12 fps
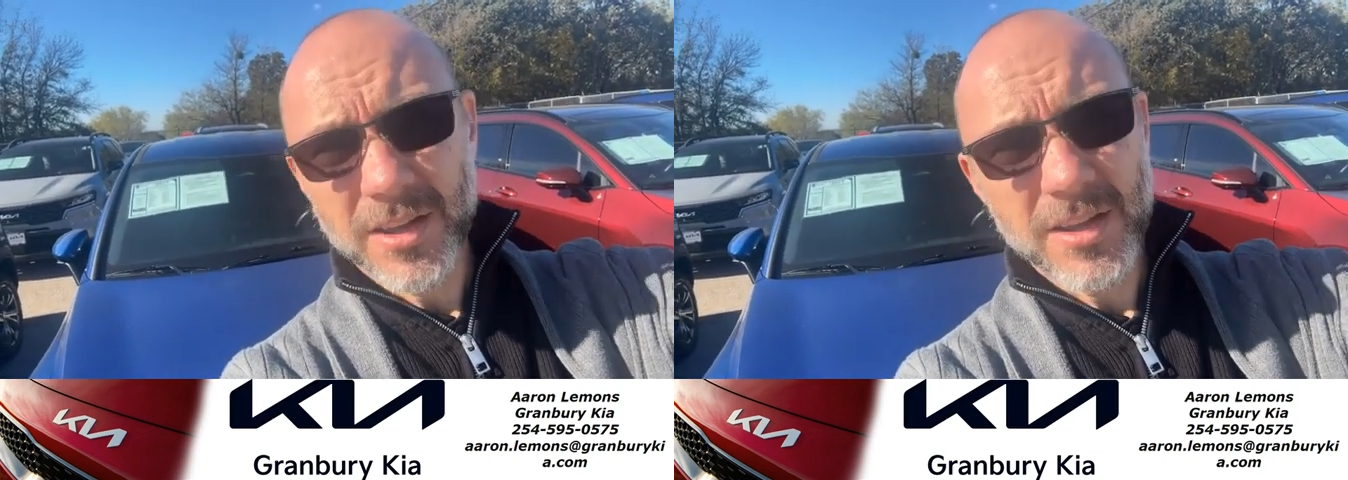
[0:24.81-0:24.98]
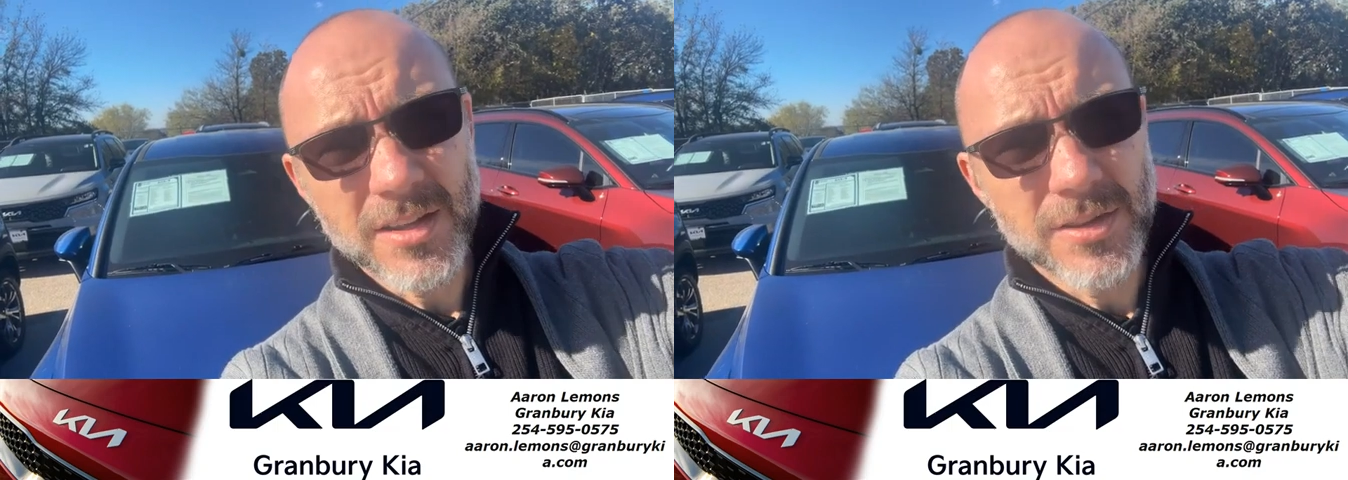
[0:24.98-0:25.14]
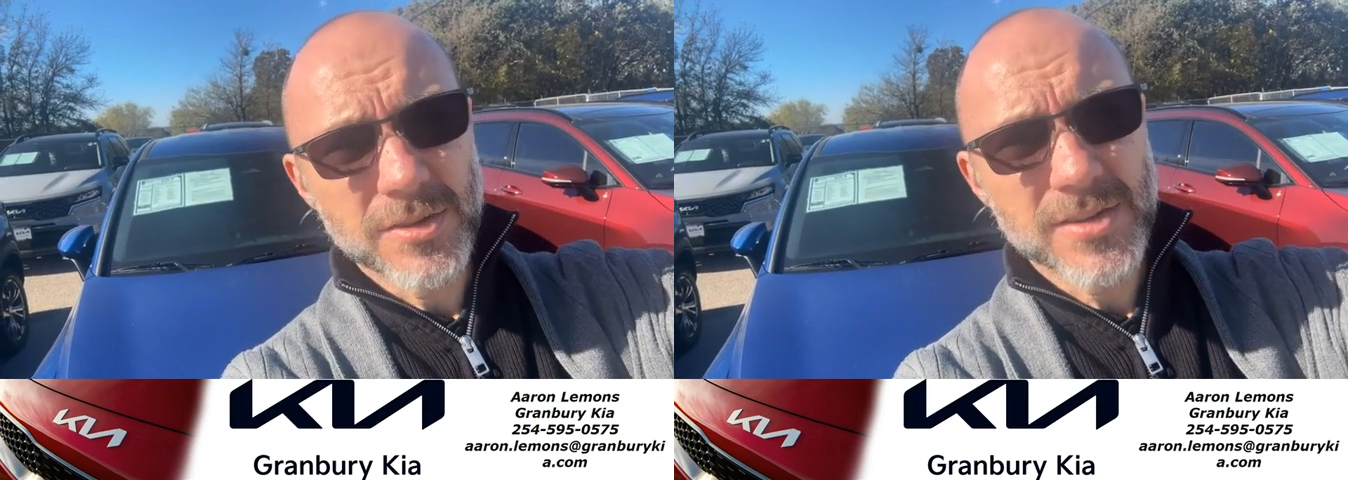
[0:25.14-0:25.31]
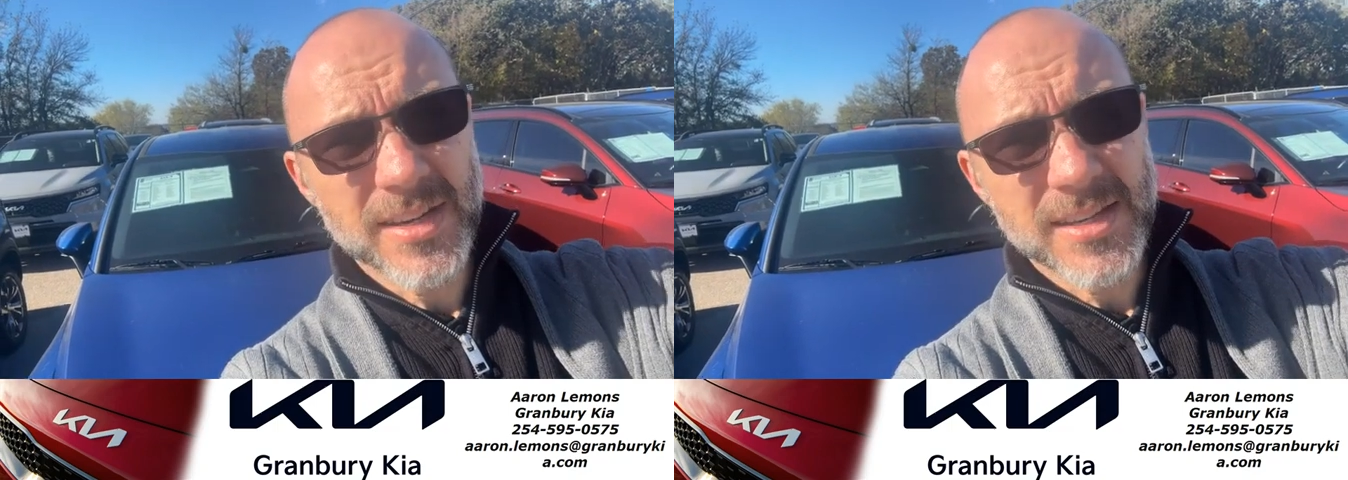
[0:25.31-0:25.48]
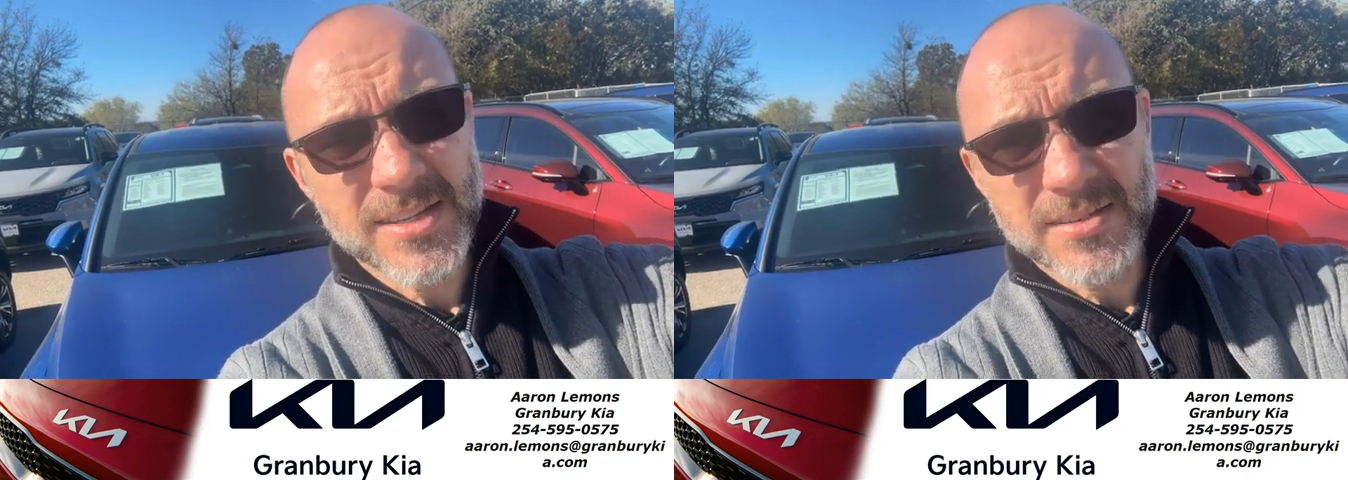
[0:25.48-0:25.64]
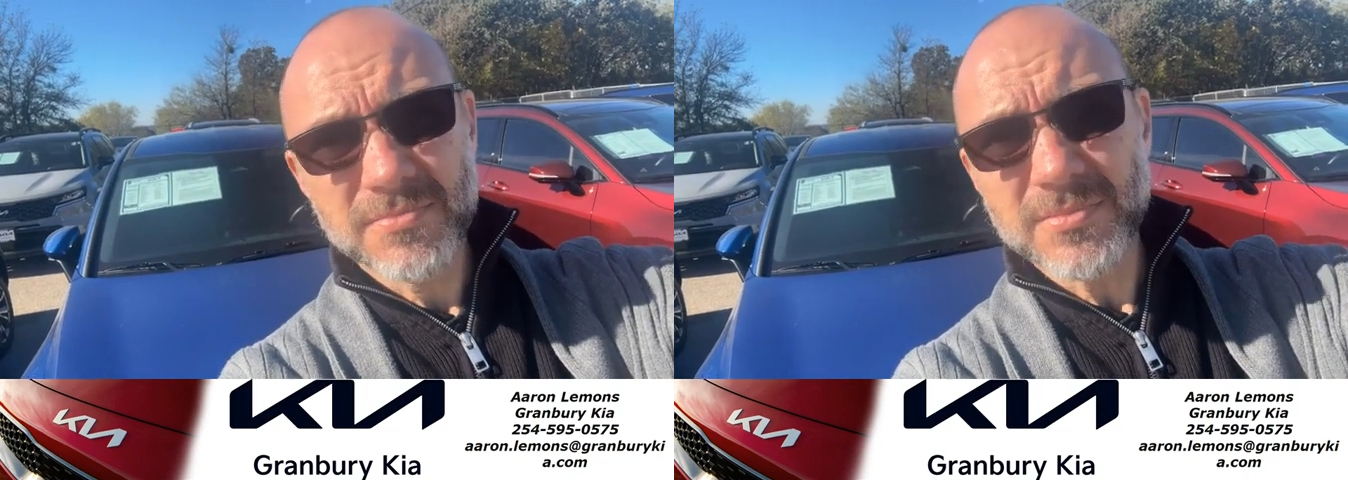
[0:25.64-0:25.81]
good news
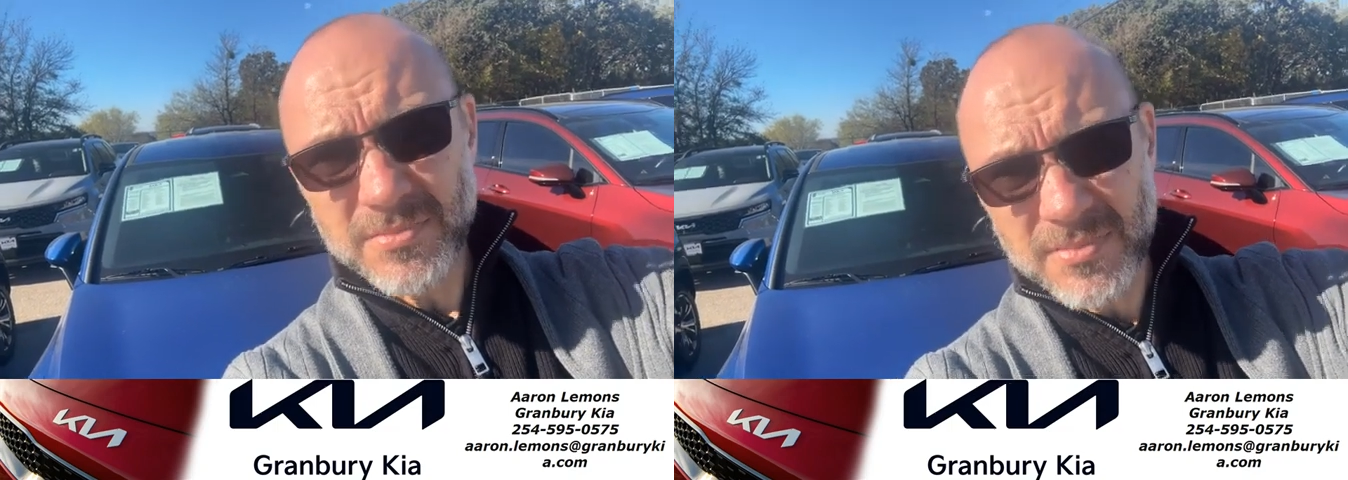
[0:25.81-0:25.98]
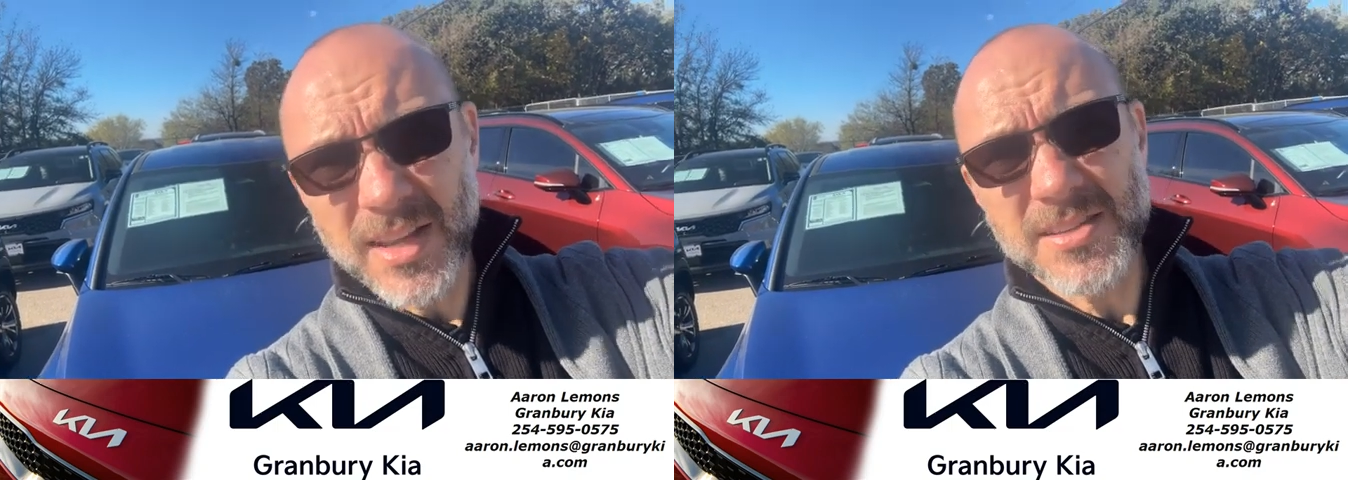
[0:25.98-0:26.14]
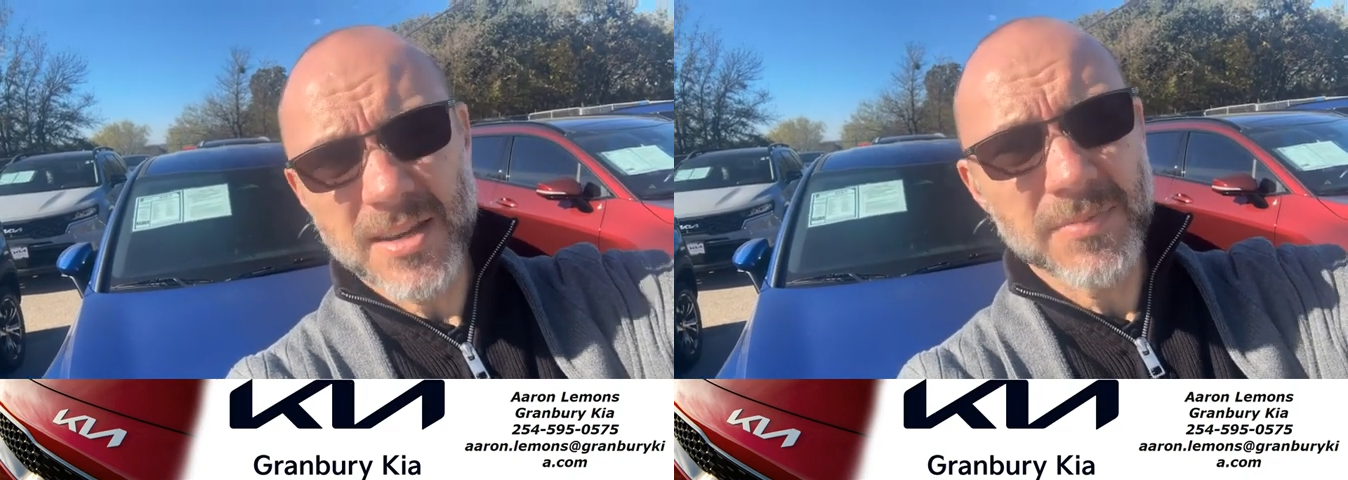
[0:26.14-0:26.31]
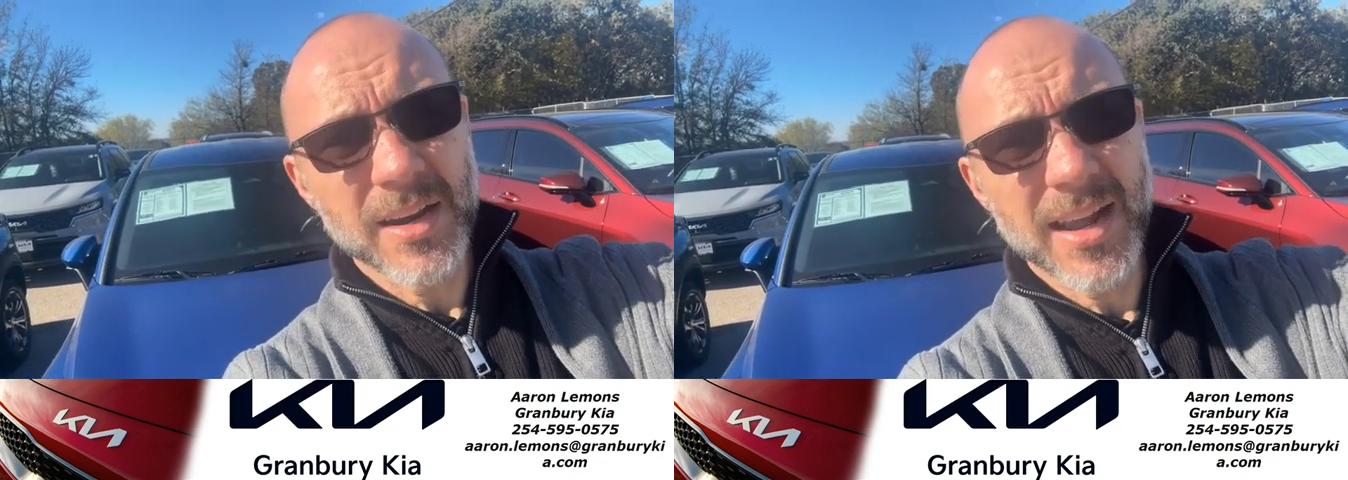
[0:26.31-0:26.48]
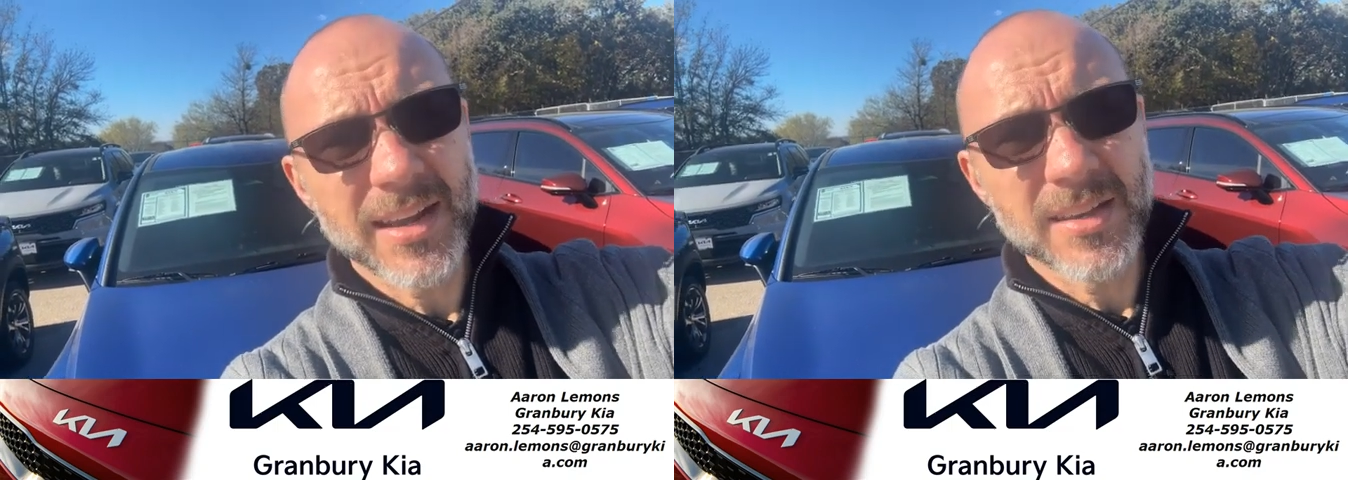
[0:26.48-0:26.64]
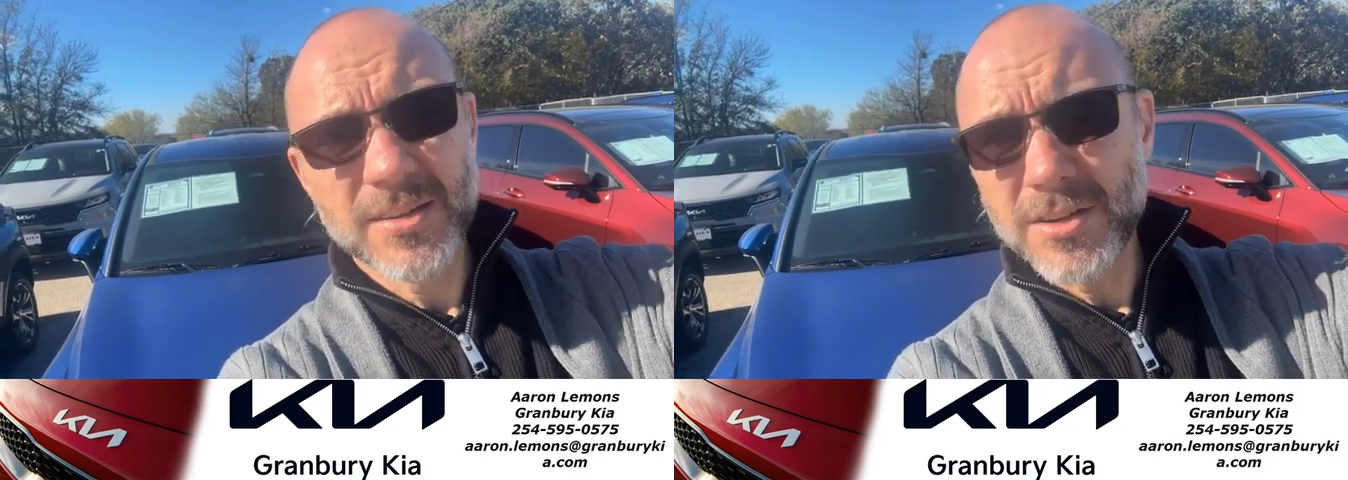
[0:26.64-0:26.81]
is that's something
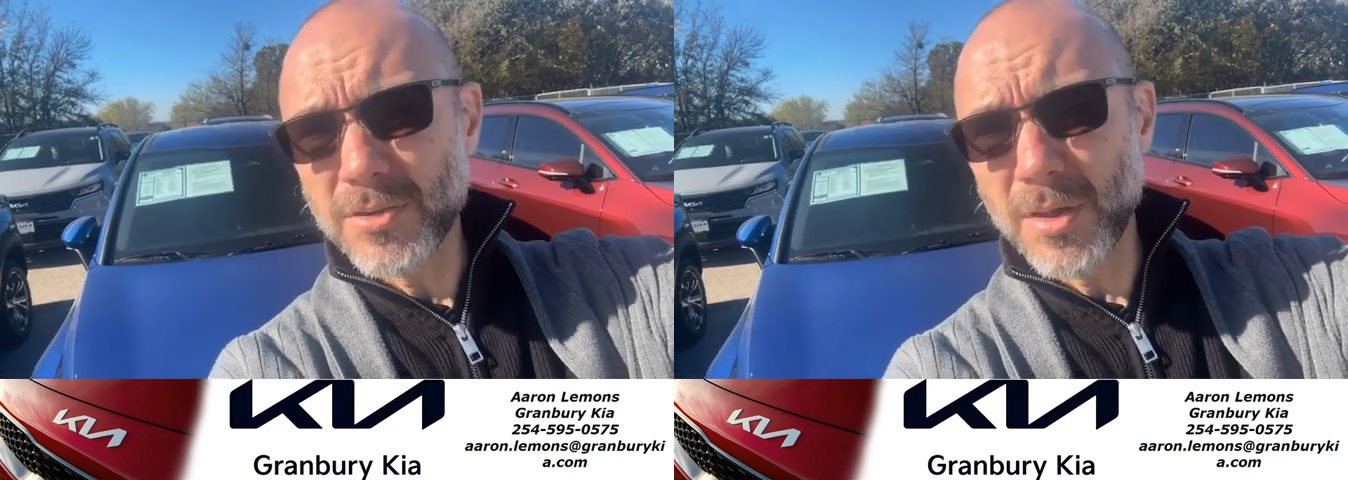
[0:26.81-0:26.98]
I can do.